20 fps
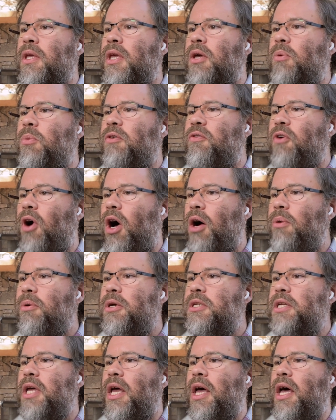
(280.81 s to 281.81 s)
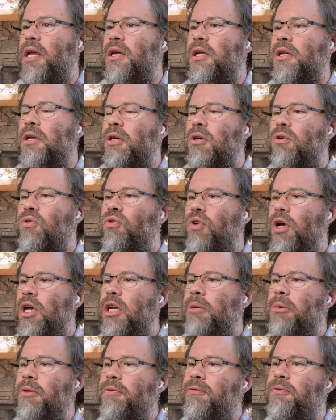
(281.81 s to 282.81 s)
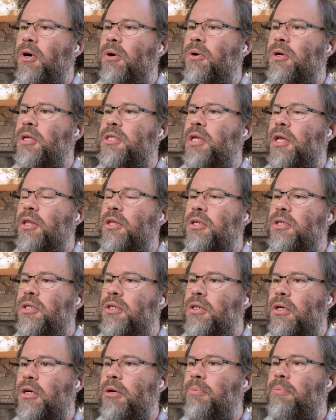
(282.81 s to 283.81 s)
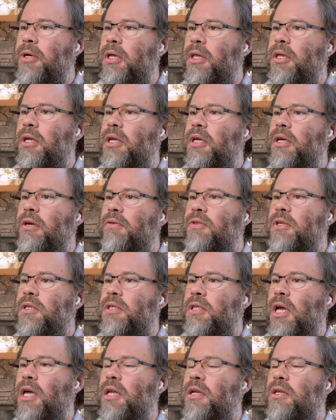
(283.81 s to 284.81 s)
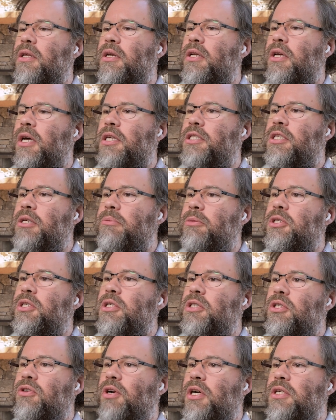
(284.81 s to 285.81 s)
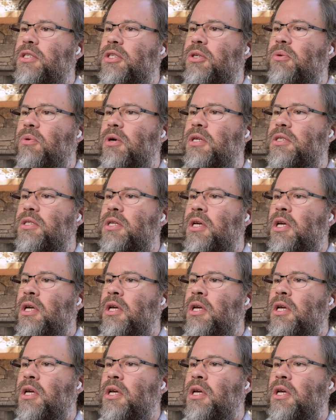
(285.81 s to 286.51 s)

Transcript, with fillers: We've always had an incredible focus on the durability of the data that customers entrust to us,